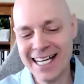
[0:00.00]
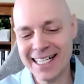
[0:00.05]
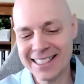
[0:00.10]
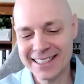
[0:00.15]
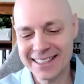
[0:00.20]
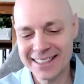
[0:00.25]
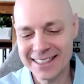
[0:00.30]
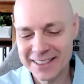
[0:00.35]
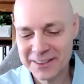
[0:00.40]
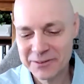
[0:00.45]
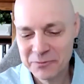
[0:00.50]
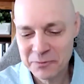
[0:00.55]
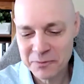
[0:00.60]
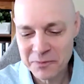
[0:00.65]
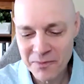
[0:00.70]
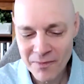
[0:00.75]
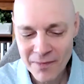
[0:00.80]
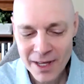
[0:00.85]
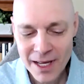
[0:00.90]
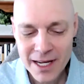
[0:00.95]
excellent.
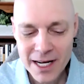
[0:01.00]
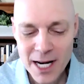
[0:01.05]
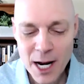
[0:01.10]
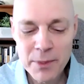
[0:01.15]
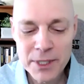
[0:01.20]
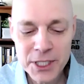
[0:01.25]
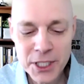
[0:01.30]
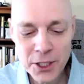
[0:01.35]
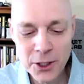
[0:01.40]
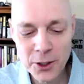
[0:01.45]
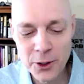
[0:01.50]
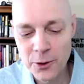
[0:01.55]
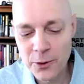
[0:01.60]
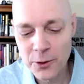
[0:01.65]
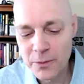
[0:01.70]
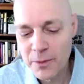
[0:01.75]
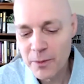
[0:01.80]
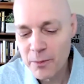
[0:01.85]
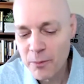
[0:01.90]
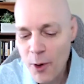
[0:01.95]
Number
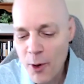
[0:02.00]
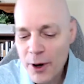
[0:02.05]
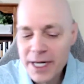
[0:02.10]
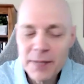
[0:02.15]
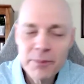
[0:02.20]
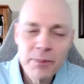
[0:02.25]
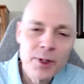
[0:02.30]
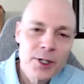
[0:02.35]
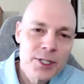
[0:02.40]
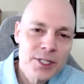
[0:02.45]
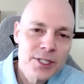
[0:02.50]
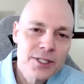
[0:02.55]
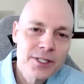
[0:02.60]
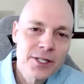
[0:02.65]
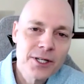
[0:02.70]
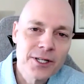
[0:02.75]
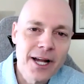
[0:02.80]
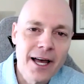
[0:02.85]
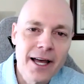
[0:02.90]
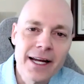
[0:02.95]
two, morning person
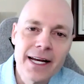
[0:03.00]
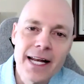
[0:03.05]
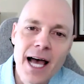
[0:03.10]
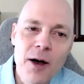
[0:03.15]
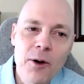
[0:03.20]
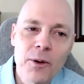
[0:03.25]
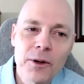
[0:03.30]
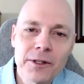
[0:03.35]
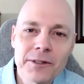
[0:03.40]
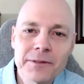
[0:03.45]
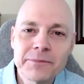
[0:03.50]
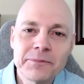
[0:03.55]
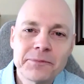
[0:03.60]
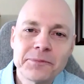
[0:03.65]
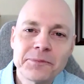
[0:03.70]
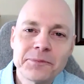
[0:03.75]
or night owl?